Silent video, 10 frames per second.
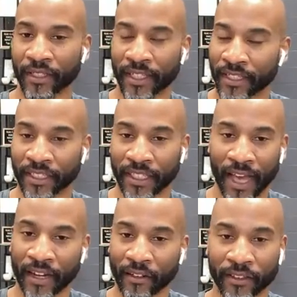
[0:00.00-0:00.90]
aging
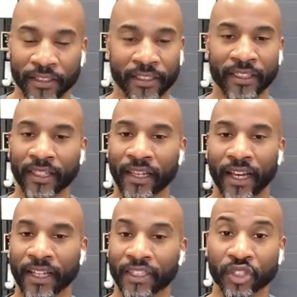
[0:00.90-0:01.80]
adults and
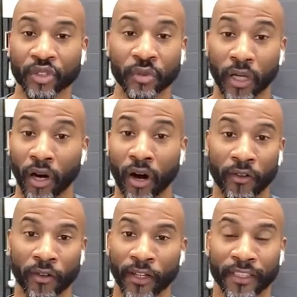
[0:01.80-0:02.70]
do it all,
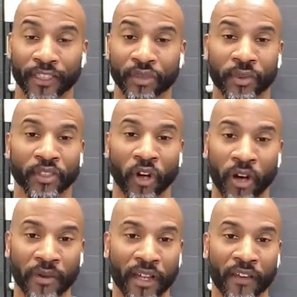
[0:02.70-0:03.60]
and they're like a Swiss
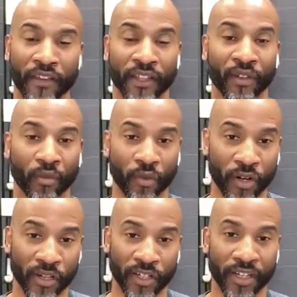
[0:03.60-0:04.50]
Army knife in the
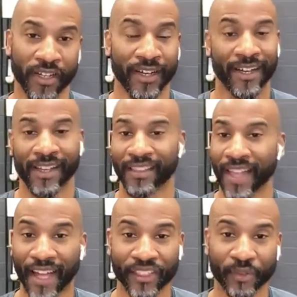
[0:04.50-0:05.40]
work.
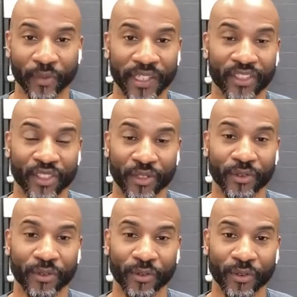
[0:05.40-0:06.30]
That's great
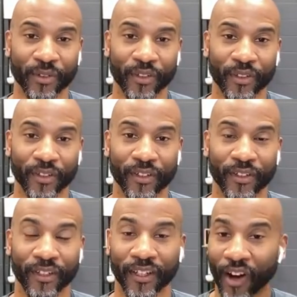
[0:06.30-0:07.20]
too.
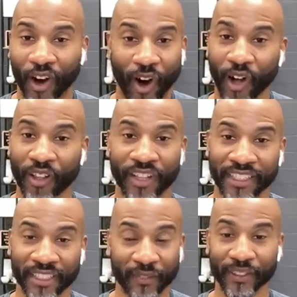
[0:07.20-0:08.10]
All
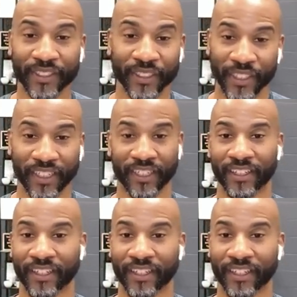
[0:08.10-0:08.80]
that stuff is good.